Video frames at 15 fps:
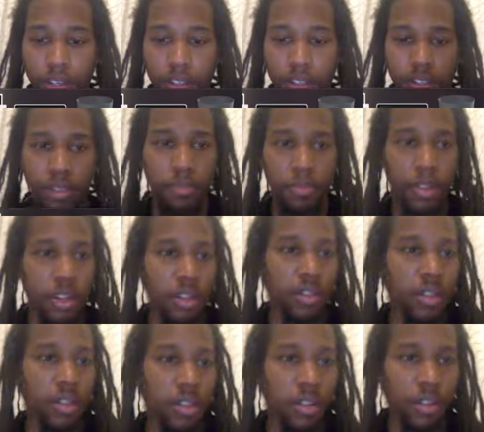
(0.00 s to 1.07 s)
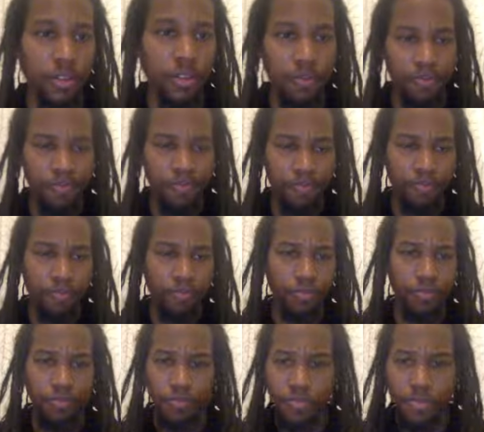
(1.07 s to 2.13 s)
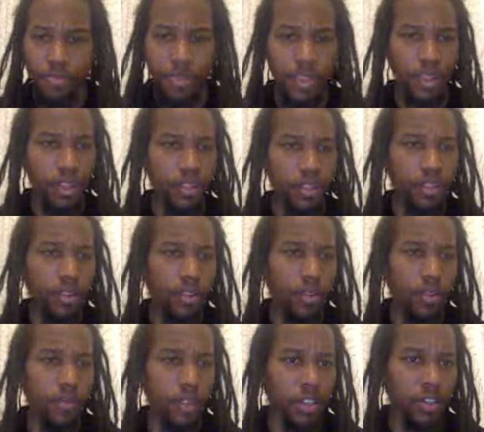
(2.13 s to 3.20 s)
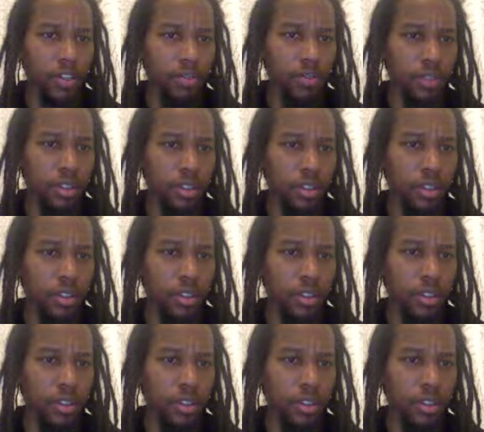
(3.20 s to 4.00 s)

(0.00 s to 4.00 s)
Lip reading: simulator here. So if I join,